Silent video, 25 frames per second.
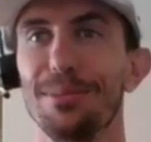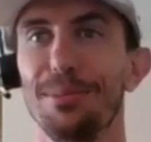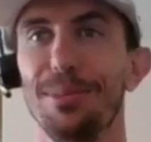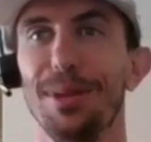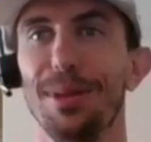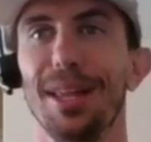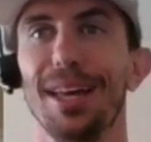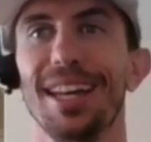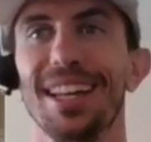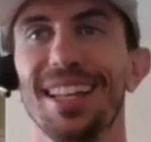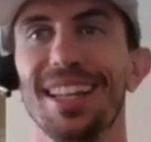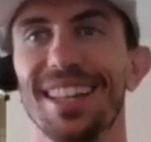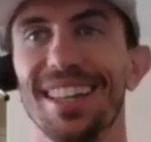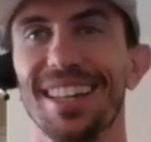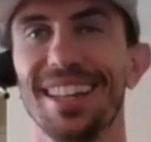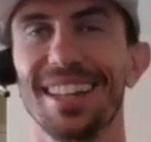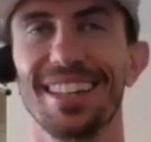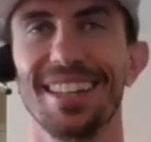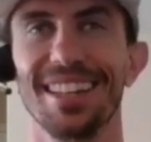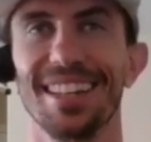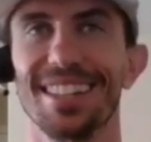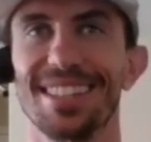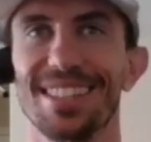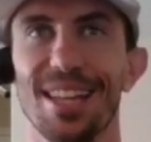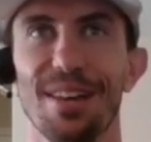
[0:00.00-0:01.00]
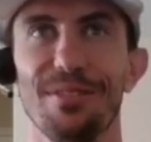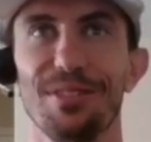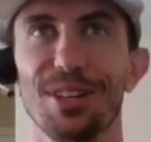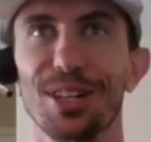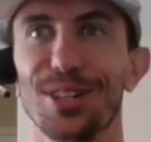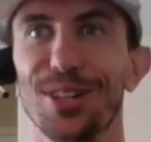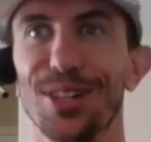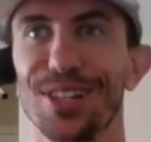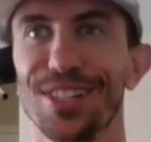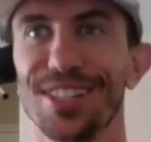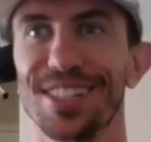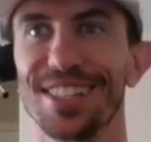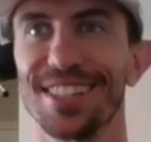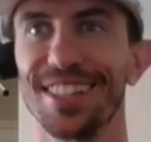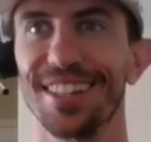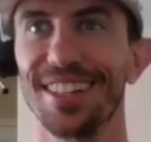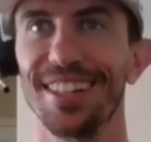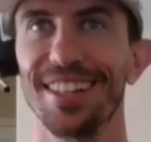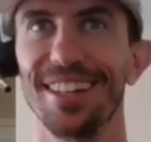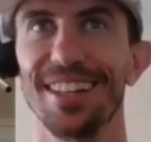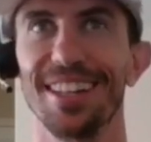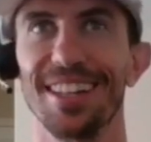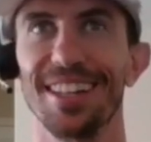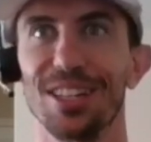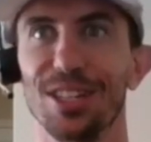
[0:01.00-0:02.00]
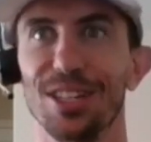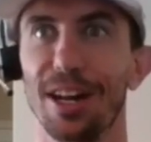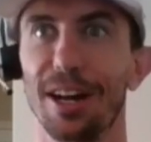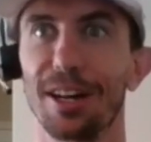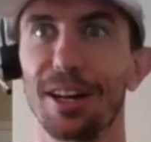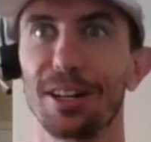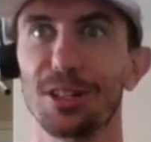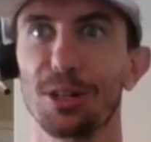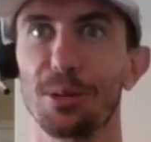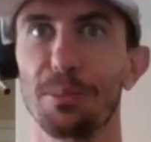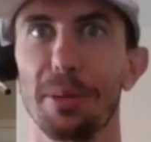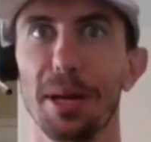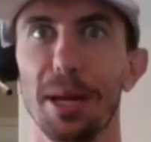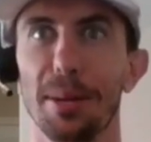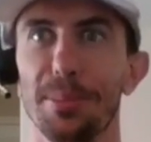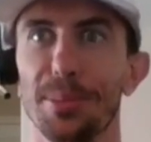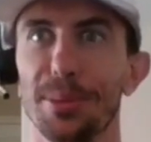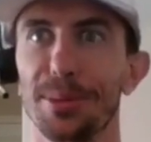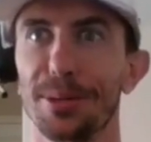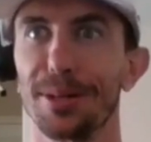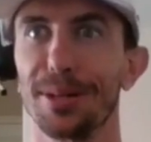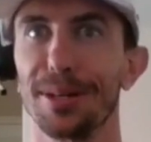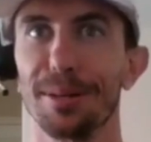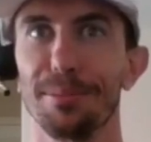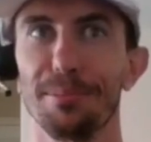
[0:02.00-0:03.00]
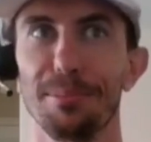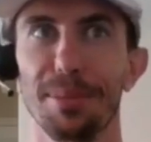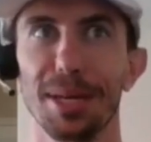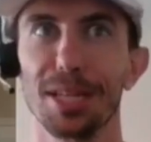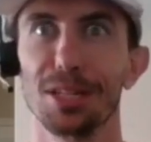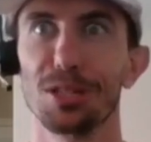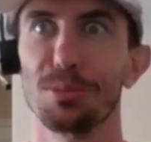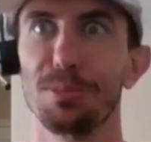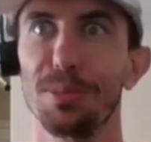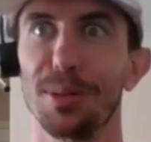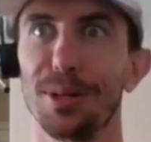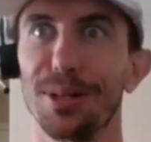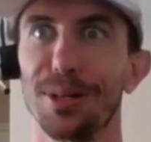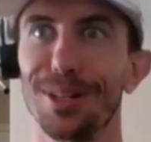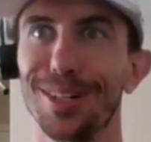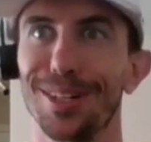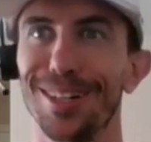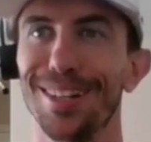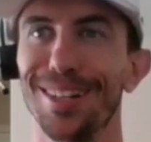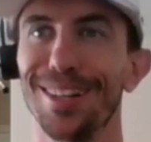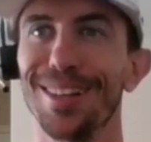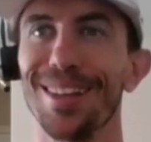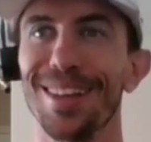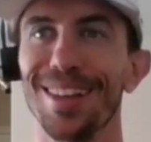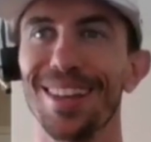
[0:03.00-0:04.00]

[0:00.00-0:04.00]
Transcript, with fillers: playing like a seven card stud and Doctor Pepper and baseball.